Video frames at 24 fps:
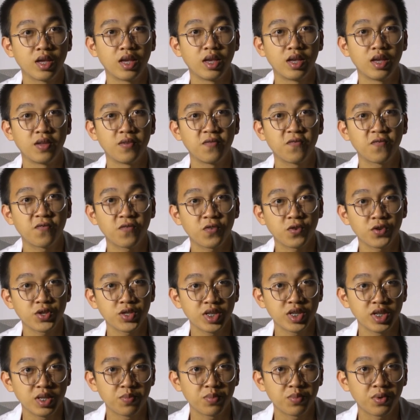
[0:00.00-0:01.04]
and
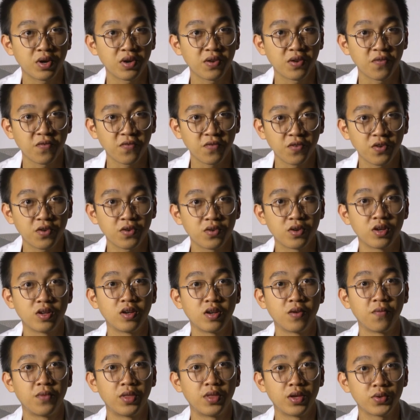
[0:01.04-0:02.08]
14.4
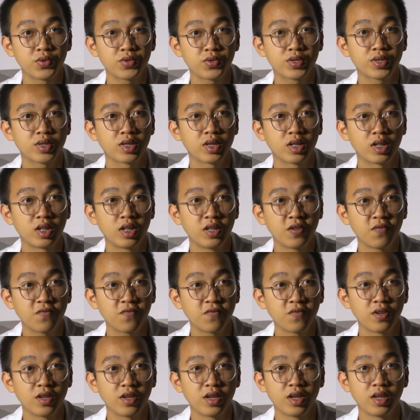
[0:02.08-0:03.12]
of those live
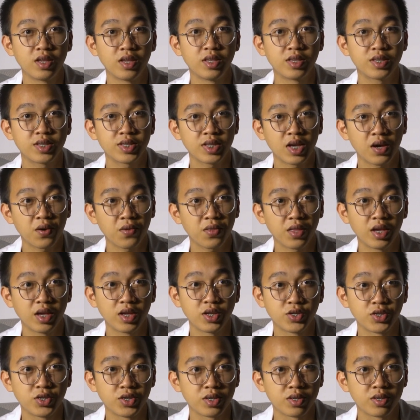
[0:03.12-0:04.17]
in South
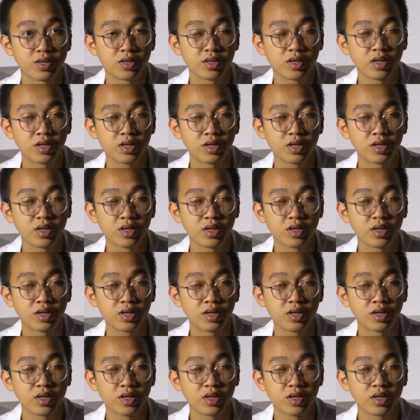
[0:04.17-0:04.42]
Asia.